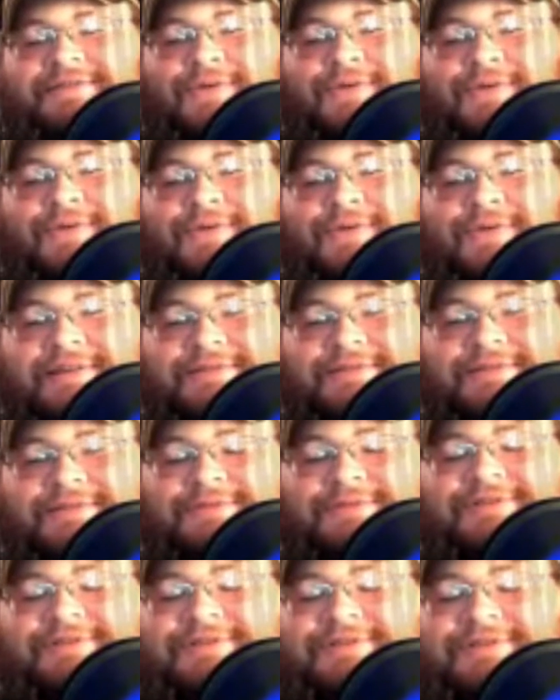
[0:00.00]
at the stage. It
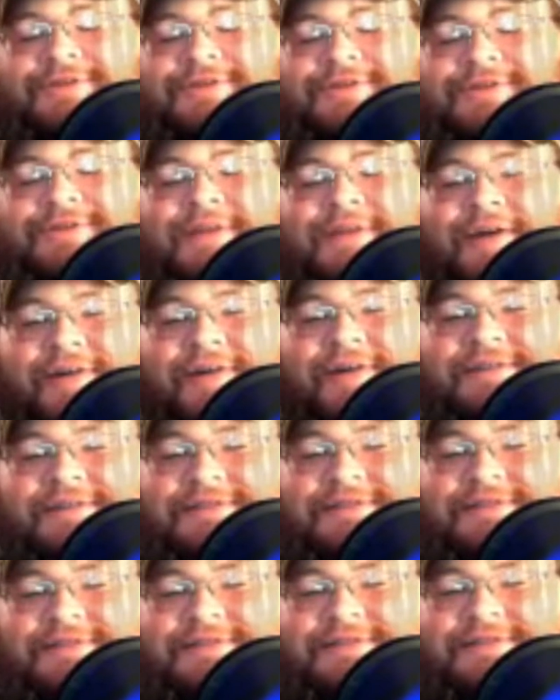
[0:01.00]
was so hilarious.